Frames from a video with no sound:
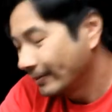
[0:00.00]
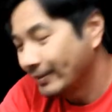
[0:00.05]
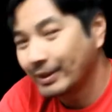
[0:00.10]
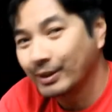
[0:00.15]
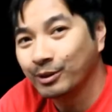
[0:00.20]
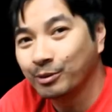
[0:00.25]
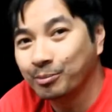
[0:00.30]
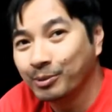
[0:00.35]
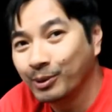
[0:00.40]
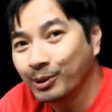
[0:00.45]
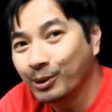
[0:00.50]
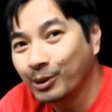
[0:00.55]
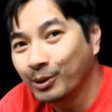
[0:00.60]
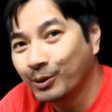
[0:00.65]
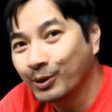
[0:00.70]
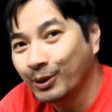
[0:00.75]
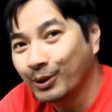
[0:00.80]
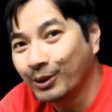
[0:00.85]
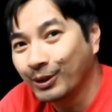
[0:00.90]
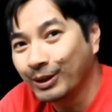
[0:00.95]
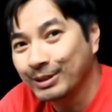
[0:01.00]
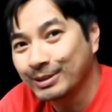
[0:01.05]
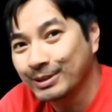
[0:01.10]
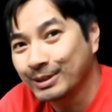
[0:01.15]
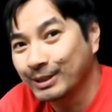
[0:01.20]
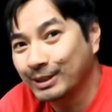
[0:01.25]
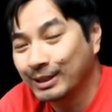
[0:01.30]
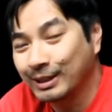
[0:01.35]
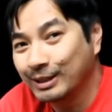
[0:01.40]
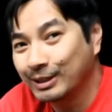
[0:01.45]
Now blower, it's
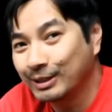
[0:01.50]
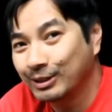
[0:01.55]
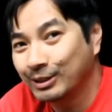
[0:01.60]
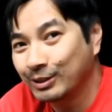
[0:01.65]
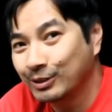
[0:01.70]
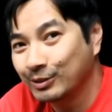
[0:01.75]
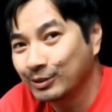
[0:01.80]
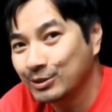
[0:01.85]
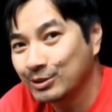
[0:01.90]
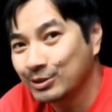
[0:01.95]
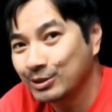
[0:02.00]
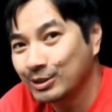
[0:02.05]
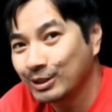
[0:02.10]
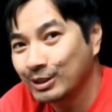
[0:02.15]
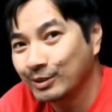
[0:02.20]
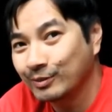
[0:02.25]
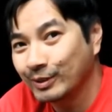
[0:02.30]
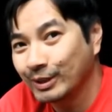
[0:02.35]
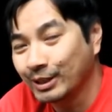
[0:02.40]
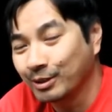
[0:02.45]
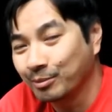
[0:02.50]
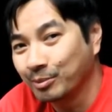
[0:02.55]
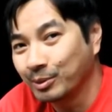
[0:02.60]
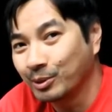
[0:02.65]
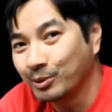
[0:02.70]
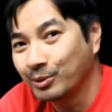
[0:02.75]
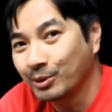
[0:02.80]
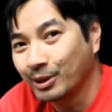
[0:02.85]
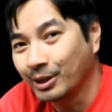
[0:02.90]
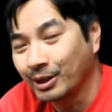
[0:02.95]
like a you know just think of like a
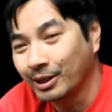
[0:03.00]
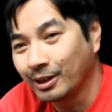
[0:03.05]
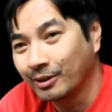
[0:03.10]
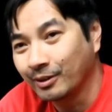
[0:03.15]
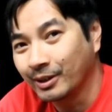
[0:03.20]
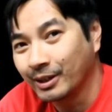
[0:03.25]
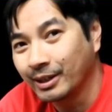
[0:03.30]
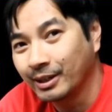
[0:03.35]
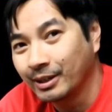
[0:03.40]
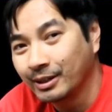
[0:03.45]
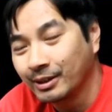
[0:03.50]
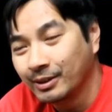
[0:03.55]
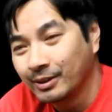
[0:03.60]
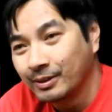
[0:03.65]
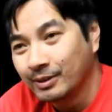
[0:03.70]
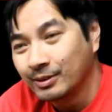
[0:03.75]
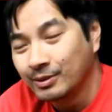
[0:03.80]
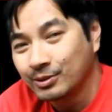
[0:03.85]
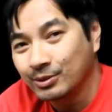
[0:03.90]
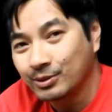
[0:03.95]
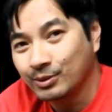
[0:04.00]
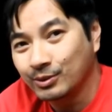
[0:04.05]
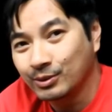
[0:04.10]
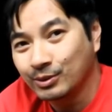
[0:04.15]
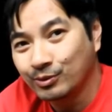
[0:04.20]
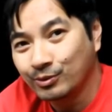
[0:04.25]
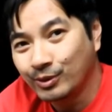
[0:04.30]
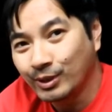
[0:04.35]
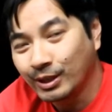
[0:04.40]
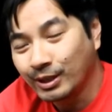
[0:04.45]
blow dryer, right? So
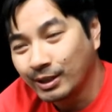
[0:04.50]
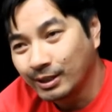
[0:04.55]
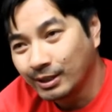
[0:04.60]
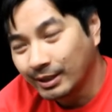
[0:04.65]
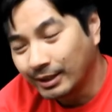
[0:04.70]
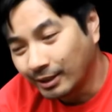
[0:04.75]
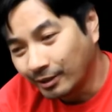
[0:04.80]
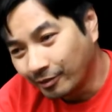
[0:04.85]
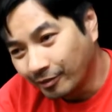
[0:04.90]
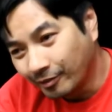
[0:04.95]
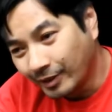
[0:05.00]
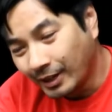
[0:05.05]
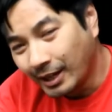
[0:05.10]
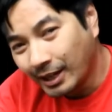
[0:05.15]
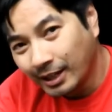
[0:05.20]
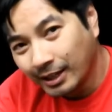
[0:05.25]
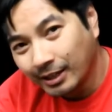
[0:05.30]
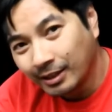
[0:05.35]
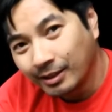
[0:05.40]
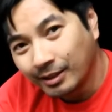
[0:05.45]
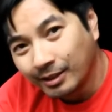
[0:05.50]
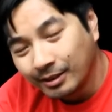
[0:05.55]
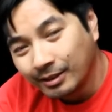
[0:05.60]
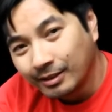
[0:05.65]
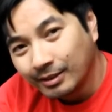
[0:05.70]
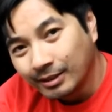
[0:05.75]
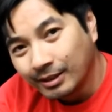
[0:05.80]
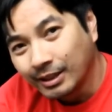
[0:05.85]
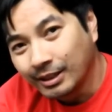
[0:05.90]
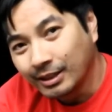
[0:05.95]
you've got like a fan
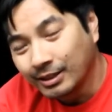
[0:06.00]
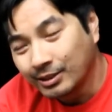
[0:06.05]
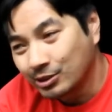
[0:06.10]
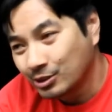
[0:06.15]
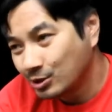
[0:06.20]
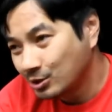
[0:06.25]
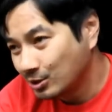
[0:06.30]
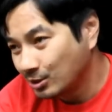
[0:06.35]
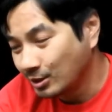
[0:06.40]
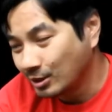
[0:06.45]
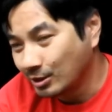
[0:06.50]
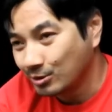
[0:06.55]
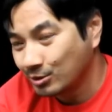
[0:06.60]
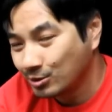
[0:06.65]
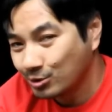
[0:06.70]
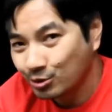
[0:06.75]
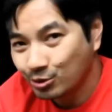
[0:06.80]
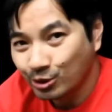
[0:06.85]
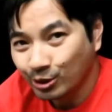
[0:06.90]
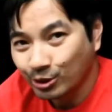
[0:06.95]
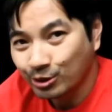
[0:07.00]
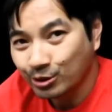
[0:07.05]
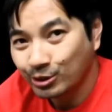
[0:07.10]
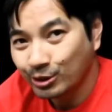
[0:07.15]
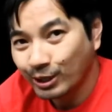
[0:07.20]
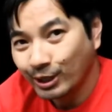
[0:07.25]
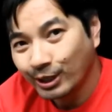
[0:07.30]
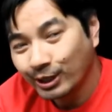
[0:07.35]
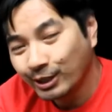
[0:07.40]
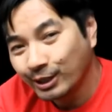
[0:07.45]
and it's it sucks
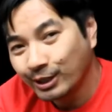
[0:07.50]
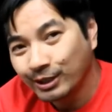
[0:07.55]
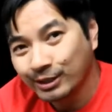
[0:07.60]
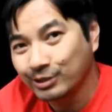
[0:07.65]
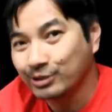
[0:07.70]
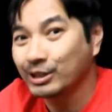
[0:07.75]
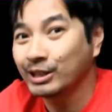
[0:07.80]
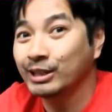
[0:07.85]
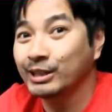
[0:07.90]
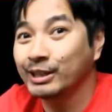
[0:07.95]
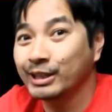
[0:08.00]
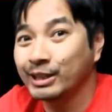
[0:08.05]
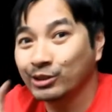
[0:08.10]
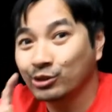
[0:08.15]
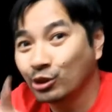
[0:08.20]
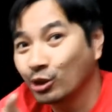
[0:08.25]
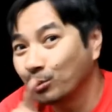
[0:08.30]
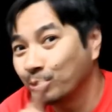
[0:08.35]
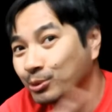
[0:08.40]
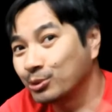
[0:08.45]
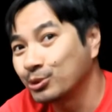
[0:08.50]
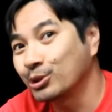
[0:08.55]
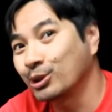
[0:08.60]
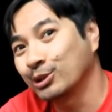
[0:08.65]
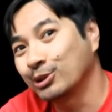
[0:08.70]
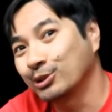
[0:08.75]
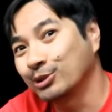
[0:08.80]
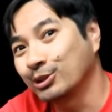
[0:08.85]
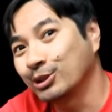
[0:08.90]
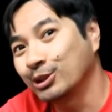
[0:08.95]
the air in. It's kind of like a
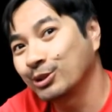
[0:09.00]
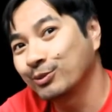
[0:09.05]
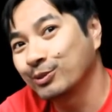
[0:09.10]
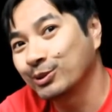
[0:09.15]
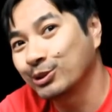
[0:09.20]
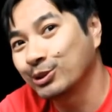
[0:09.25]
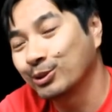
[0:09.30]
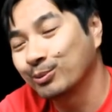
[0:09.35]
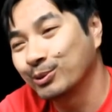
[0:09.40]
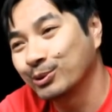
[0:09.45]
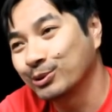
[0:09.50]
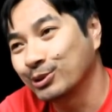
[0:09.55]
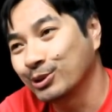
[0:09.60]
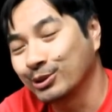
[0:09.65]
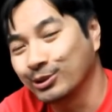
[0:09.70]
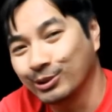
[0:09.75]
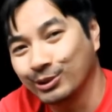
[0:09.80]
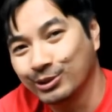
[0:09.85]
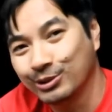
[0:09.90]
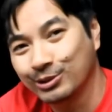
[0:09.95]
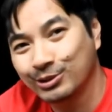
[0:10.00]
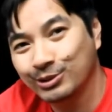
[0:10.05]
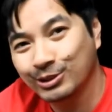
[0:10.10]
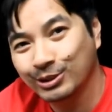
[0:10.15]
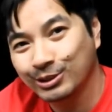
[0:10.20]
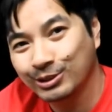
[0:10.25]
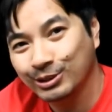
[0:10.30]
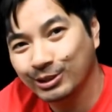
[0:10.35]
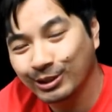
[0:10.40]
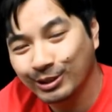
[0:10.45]
turbocharger. Think of a turbocharger. It
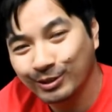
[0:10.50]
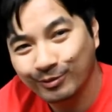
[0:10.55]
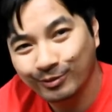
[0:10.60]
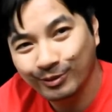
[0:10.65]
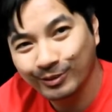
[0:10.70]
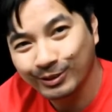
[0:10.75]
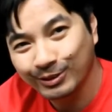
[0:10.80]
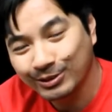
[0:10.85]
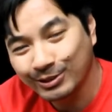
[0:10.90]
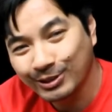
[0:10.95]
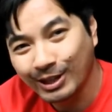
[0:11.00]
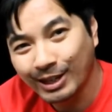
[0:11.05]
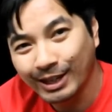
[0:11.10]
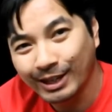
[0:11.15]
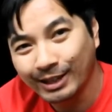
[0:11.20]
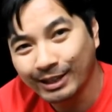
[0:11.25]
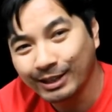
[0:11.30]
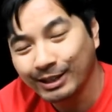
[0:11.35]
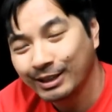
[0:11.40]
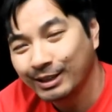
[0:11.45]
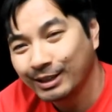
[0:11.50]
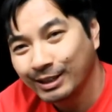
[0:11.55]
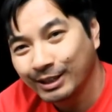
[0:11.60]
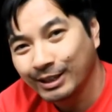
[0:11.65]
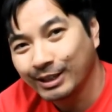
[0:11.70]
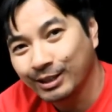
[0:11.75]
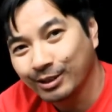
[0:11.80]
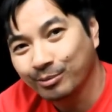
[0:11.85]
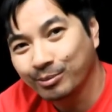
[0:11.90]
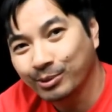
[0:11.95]
sucks it in from the side
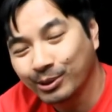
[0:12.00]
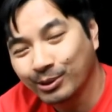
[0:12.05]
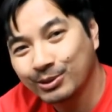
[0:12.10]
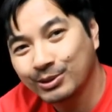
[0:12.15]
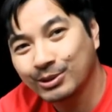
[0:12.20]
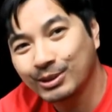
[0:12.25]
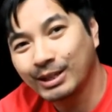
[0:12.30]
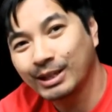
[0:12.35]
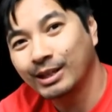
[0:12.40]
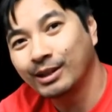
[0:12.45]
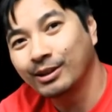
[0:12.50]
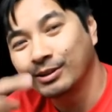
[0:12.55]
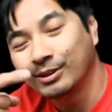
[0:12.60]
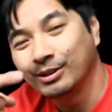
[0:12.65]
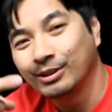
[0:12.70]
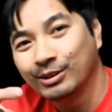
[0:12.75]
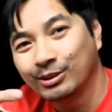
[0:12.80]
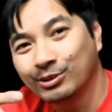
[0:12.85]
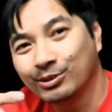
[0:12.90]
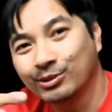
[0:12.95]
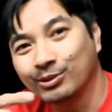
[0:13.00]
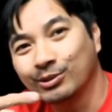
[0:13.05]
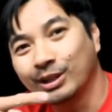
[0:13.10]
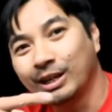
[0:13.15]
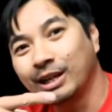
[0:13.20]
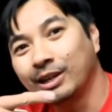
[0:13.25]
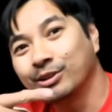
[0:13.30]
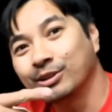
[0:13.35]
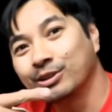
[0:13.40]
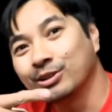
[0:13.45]
and it blows it out through
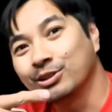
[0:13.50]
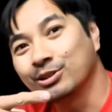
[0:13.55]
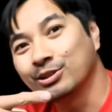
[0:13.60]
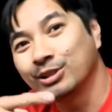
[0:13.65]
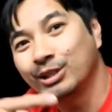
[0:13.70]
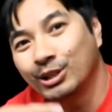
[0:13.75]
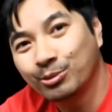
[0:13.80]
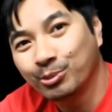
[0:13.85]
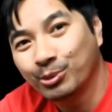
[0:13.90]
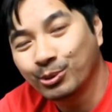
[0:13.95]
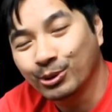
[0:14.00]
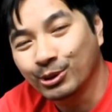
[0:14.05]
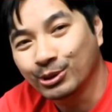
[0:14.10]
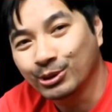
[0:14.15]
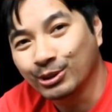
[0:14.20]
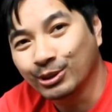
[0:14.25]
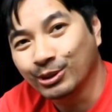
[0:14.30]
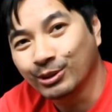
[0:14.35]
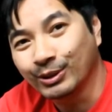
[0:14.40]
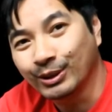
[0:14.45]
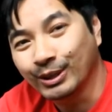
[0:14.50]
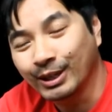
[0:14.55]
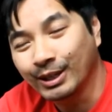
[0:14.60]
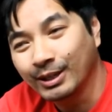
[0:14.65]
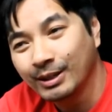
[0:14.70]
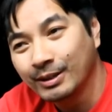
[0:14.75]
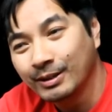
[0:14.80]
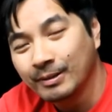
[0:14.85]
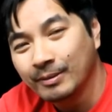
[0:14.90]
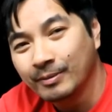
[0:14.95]
out of the snail portion,
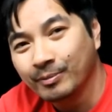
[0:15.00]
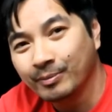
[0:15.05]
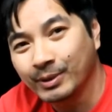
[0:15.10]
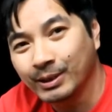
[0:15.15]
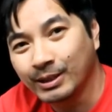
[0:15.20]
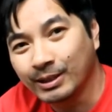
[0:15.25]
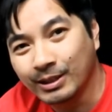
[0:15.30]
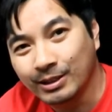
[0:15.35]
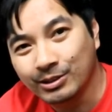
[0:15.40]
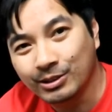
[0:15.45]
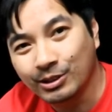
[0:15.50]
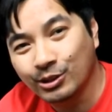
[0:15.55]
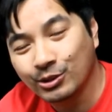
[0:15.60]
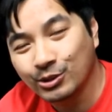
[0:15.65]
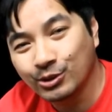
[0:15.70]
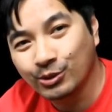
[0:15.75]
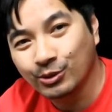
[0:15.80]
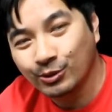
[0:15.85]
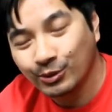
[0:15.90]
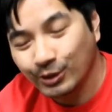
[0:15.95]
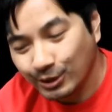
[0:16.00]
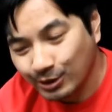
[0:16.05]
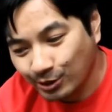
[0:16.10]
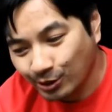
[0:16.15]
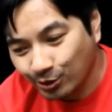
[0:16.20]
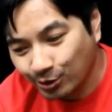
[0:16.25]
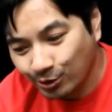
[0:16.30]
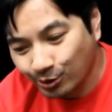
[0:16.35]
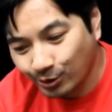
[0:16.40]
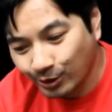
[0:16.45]
okay? But it's also it's
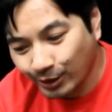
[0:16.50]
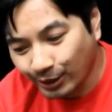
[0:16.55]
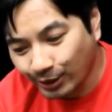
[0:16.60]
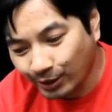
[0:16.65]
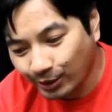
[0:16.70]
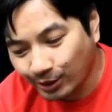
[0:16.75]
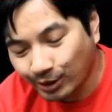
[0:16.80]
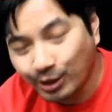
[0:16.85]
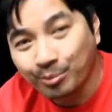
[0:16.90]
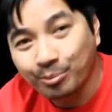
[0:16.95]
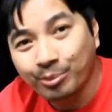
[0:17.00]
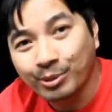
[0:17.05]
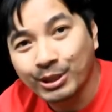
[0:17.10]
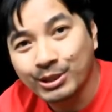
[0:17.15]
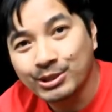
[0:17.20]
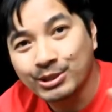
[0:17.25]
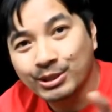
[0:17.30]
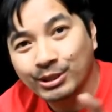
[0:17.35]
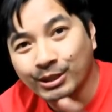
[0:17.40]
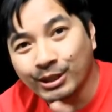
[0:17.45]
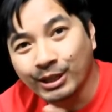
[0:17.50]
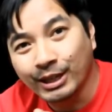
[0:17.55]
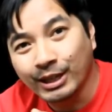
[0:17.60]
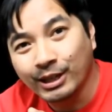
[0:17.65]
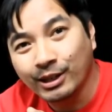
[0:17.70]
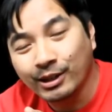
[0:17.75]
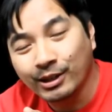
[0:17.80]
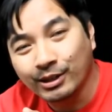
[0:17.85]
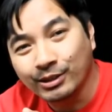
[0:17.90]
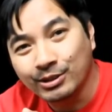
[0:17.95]
also like compressing the
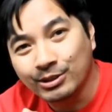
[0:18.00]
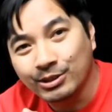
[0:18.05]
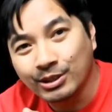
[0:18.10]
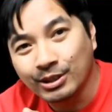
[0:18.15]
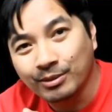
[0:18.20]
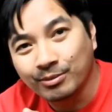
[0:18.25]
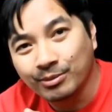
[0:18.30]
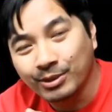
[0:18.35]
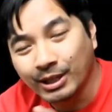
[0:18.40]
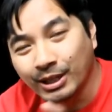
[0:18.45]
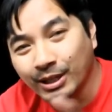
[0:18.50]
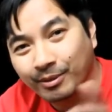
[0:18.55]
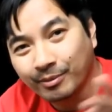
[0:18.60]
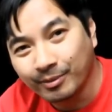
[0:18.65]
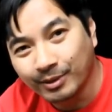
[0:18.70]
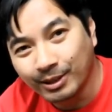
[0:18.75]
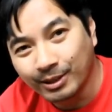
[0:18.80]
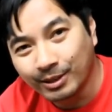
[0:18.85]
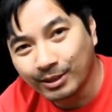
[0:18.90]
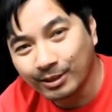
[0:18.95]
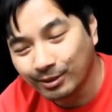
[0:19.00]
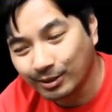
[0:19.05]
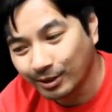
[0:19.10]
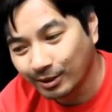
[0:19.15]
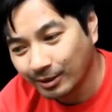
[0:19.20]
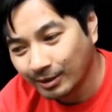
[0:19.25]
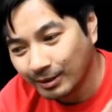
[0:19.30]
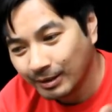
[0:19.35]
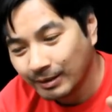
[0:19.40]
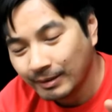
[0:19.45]
air at the same time. It
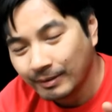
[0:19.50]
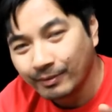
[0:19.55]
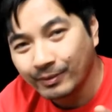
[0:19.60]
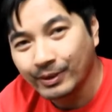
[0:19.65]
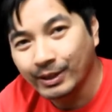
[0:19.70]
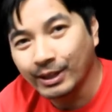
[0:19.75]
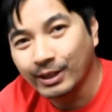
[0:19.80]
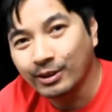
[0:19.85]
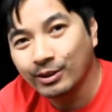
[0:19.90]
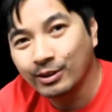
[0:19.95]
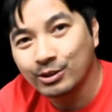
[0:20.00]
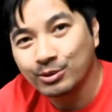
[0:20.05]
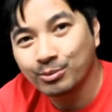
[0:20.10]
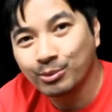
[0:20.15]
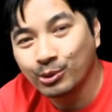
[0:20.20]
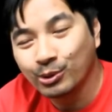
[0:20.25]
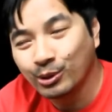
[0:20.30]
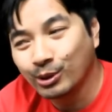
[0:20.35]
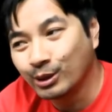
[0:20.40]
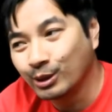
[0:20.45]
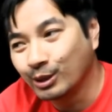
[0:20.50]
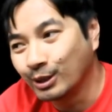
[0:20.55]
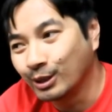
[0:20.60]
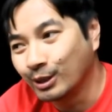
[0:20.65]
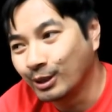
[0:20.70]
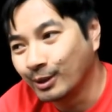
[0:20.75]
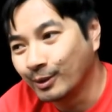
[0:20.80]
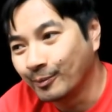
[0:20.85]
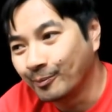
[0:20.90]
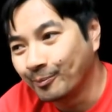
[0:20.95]
the the air is more
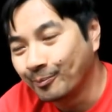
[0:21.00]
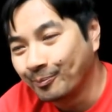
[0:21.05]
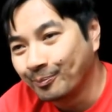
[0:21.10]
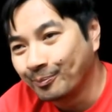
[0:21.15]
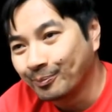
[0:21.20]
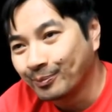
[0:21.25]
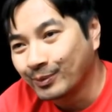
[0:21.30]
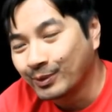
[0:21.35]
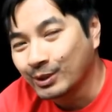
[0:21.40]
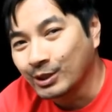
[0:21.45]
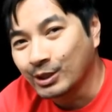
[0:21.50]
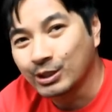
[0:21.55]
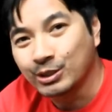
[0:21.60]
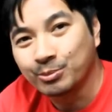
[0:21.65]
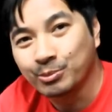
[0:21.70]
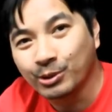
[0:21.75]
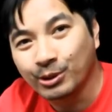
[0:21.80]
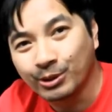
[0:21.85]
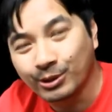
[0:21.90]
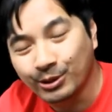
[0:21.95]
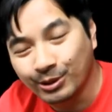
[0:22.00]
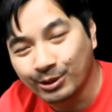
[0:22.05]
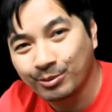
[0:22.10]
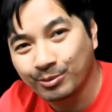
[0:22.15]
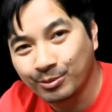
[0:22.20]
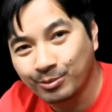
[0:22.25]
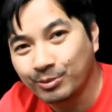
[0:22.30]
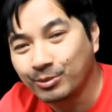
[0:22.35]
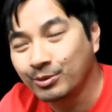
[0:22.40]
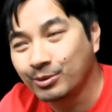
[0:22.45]
uh, is more
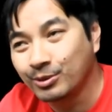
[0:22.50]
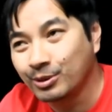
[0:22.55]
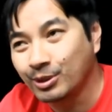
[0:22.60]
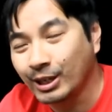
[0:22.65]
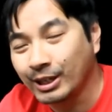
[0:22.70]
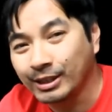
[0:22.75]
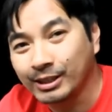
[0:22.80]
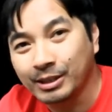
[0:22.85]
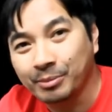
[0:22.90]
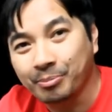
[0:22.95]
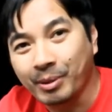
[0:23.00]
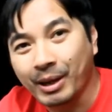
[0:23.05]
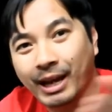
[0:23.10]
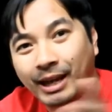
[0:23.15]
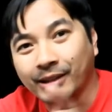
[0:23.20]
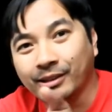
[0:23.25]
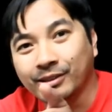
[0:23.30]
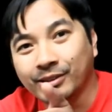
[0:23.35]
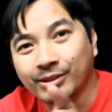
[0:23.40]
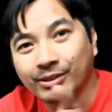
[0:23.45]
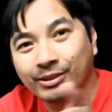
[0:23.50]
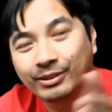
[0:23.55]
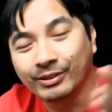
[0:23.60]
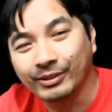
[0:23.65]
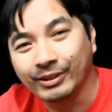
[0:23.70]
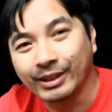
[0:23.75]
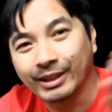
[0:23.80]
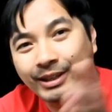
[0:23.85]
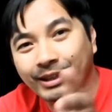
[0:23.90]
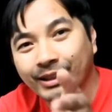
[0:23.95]
tightly packed,
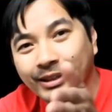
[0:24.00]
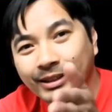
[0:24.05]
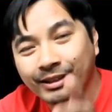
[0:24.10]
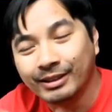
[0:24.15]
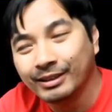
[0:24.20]
okay?